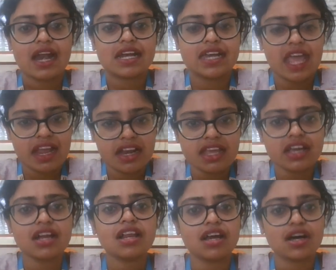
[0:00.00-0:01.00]

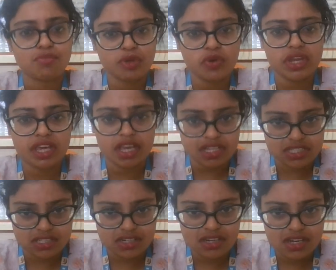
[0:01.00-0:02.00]
Technical
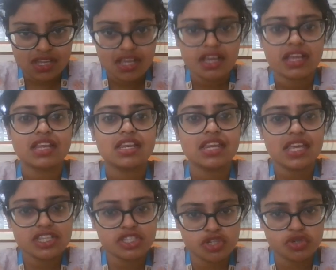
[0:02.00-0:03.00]
communication
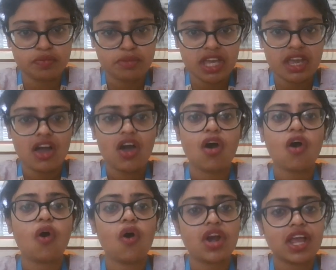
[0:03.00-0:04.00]
needs to be
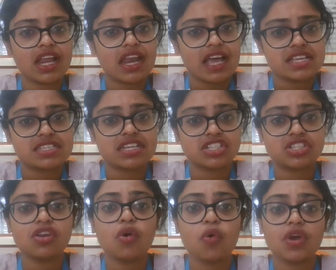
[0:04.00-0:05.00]
organization
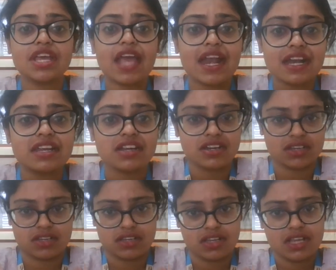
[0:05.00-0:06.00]
oriented.
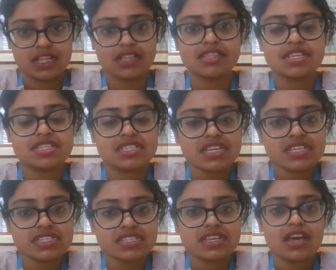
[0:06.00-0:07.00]
This is
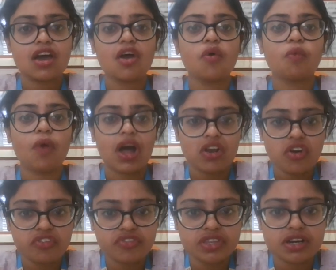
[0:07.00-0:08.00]
one of
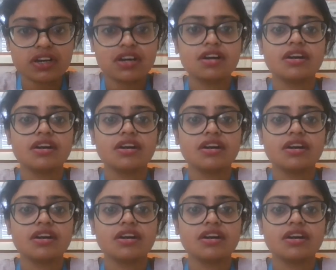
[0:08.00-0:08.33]
the